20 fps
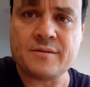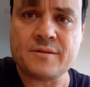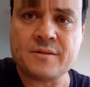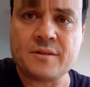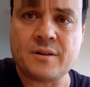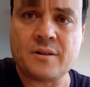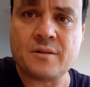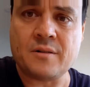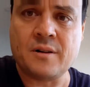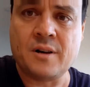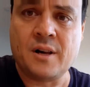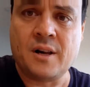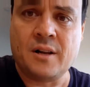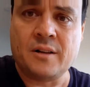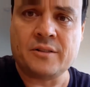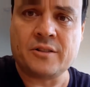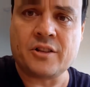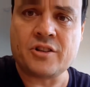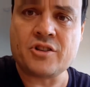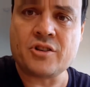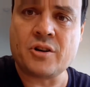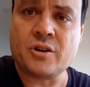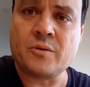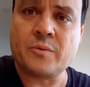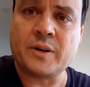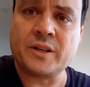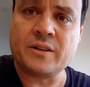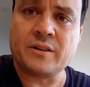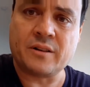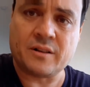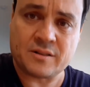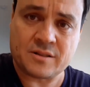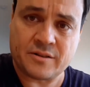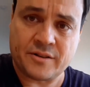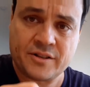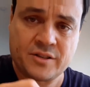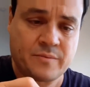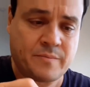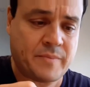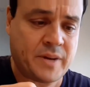So not sure whether or not it's
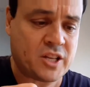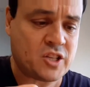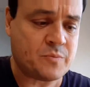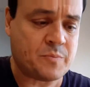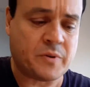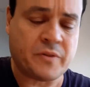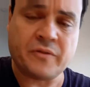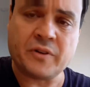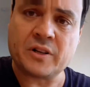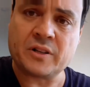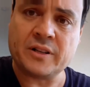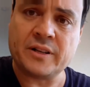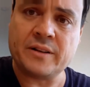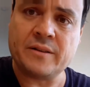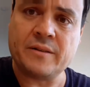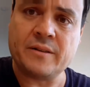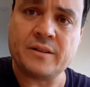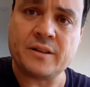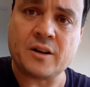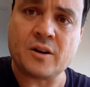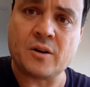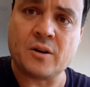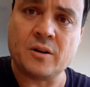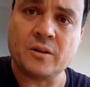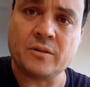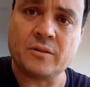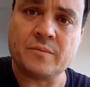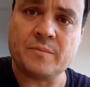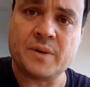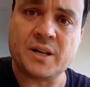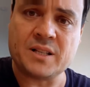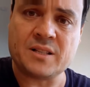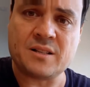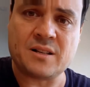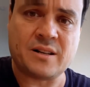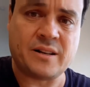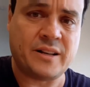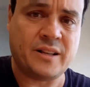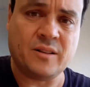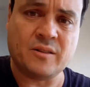going to match perfectly the color, but
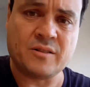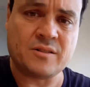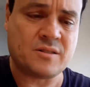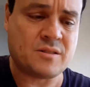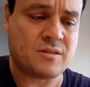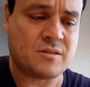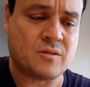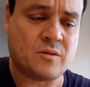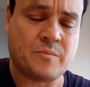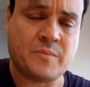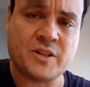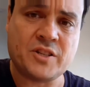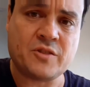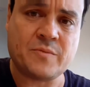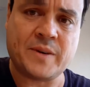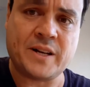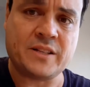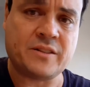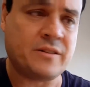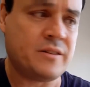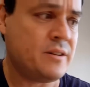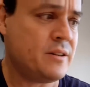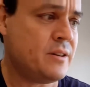it looks so much better.